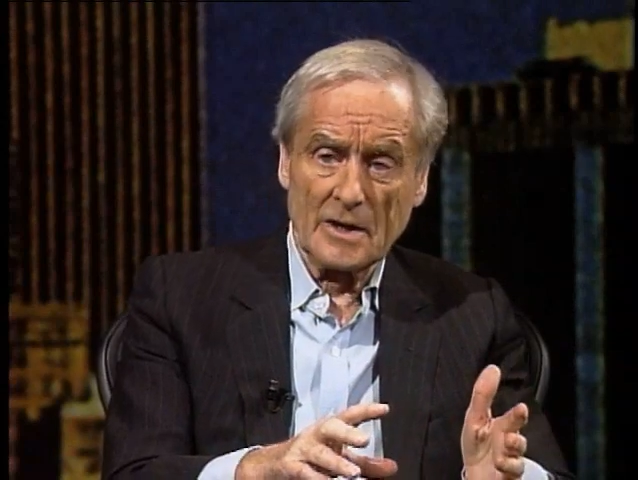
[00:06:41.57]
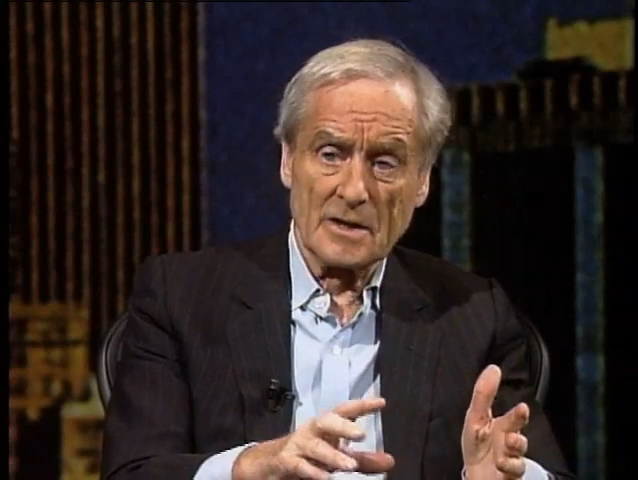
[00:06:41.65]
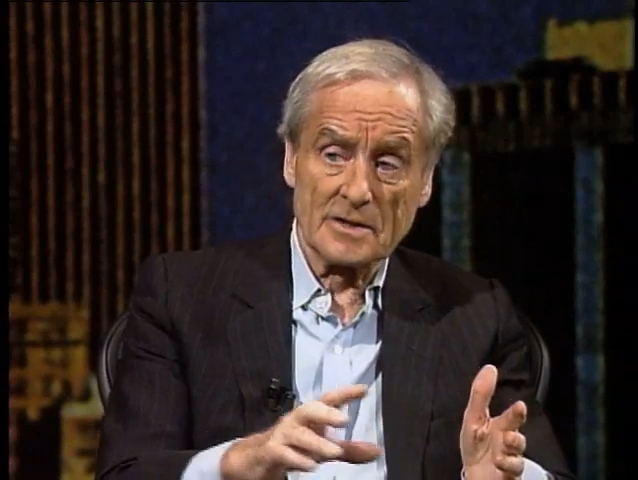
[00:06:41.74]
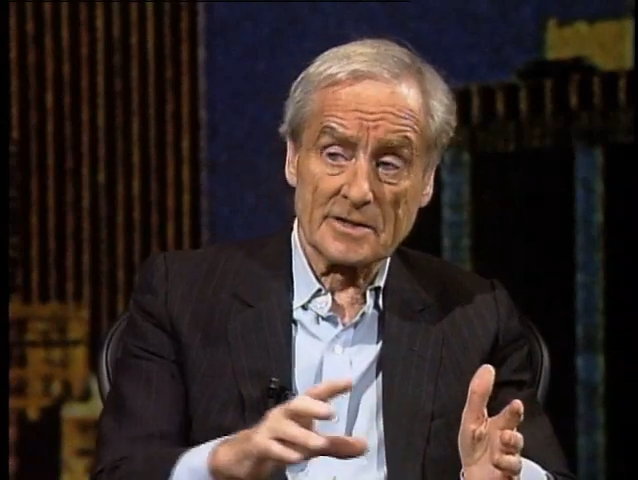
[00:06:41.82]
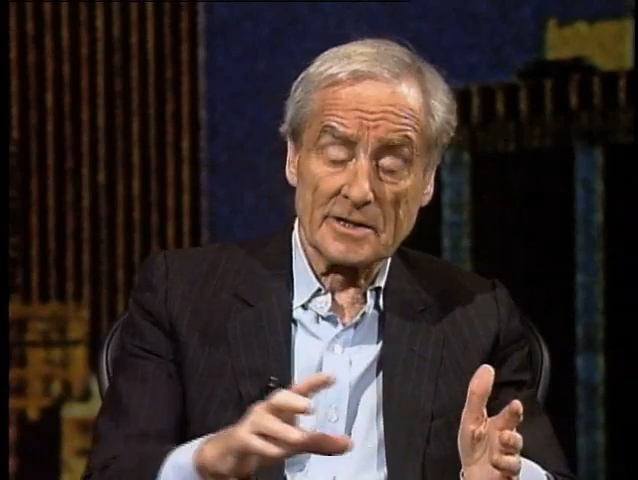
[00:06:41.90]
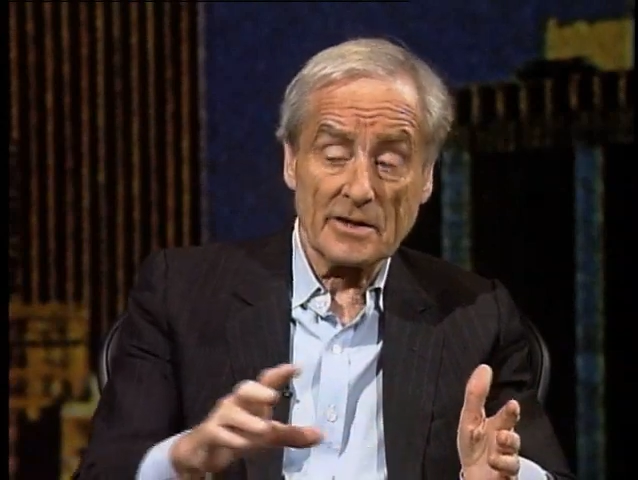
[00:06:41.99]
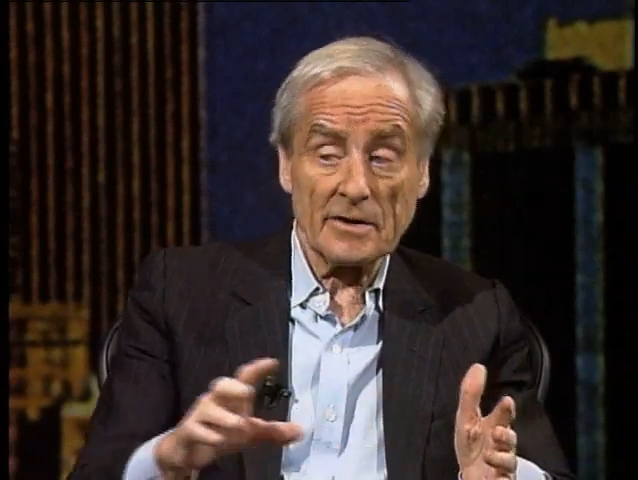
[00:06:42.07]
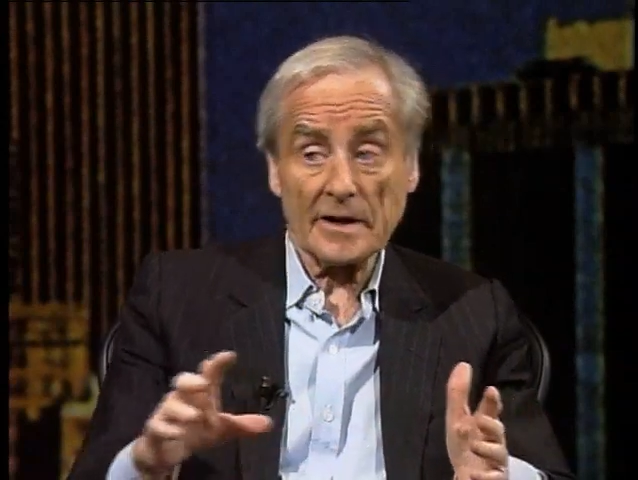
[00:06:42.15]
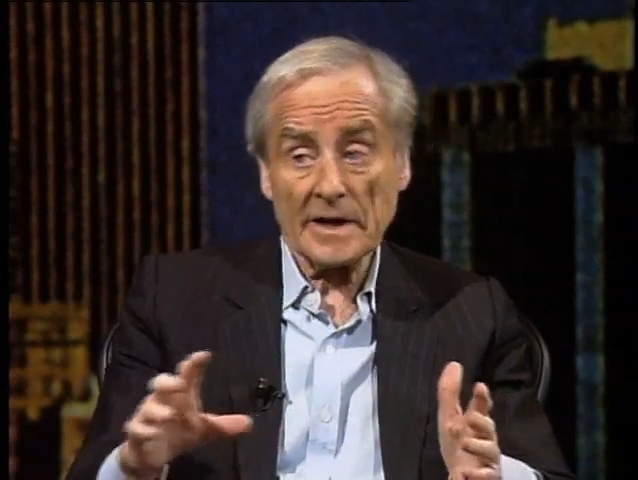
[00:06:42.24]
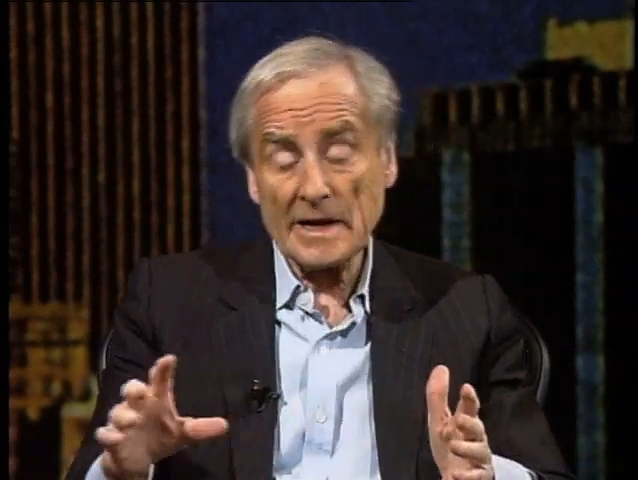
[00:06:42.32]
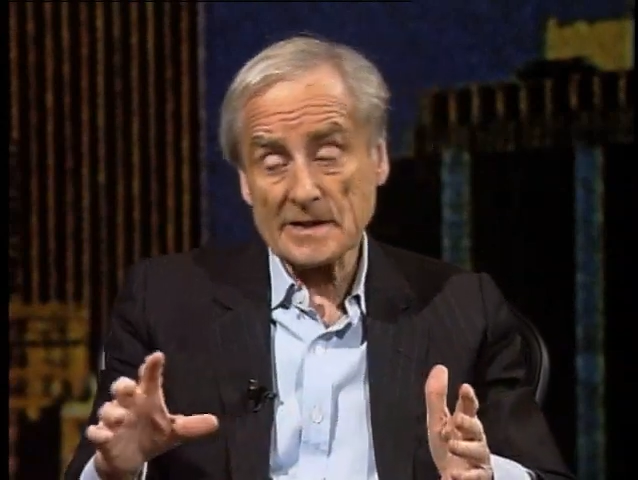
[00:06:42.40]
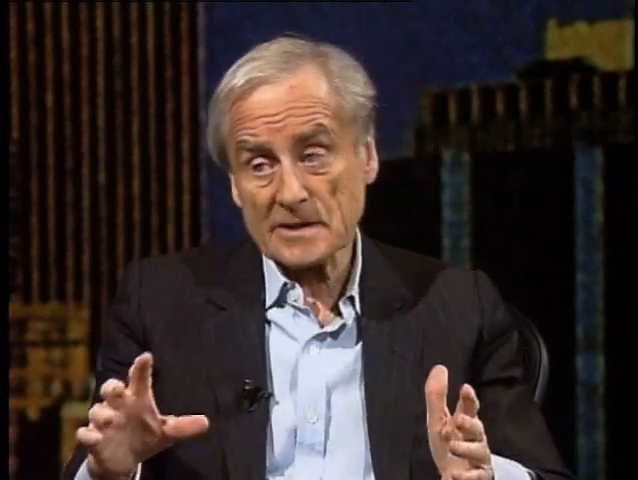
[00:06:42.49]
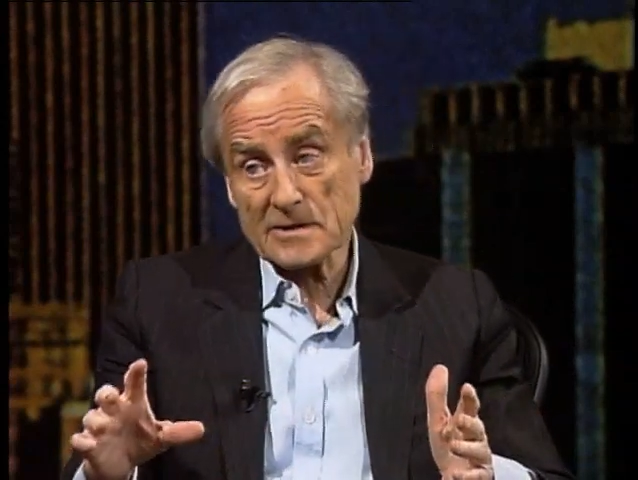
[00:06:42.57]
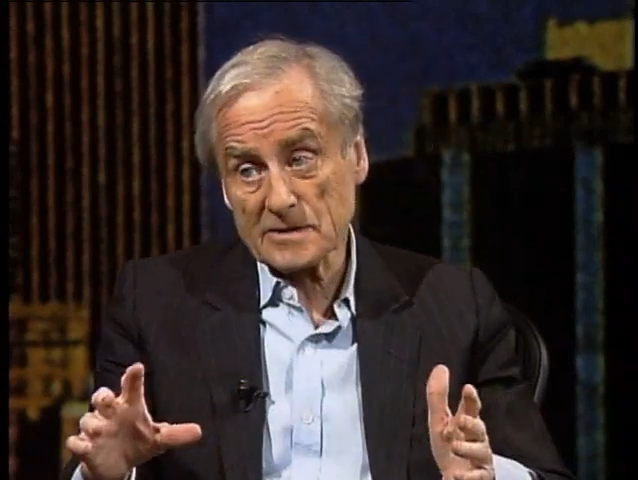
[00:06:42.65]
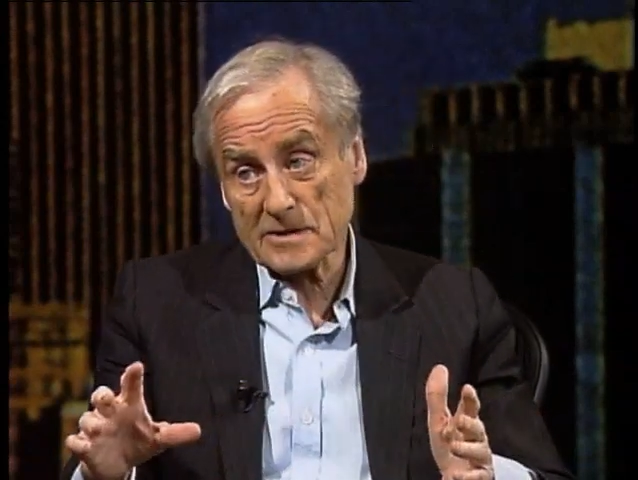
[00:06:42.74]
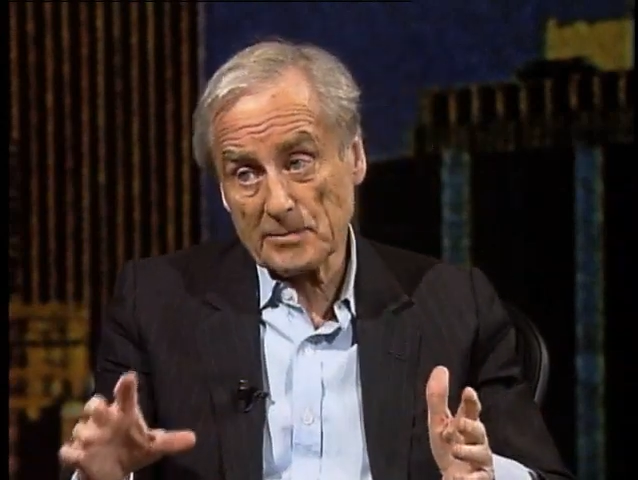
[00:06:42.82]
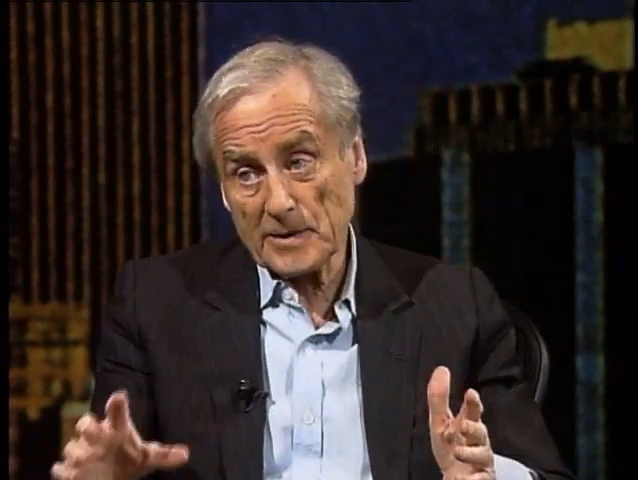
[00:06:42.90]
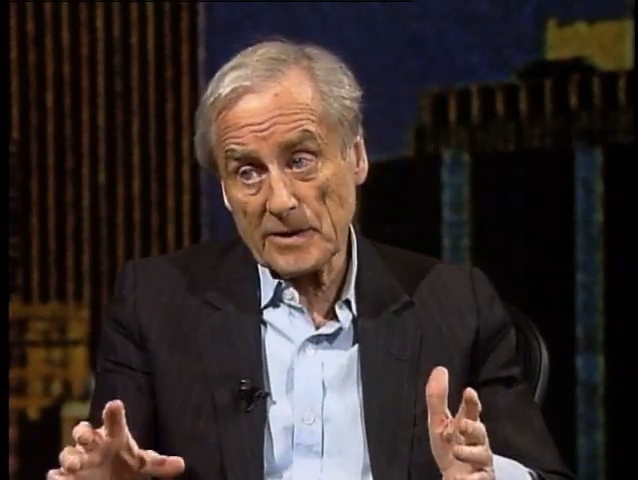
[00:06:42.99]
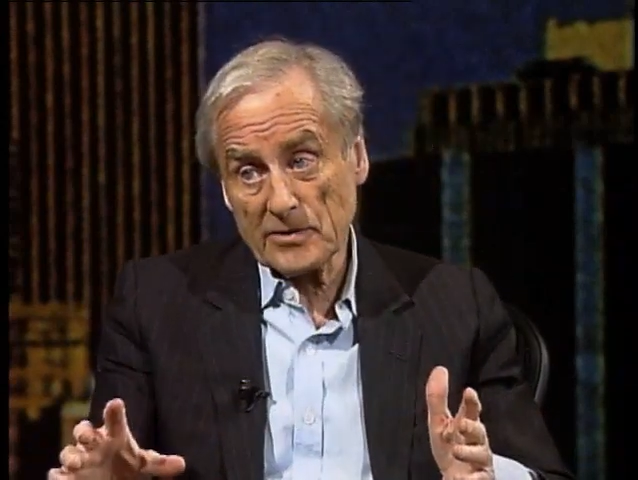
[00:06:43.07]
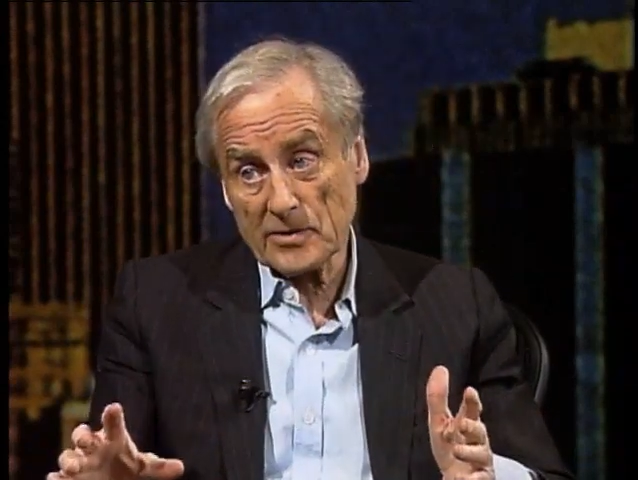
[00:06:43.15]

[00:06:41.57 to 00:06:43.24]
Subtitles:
still less the spin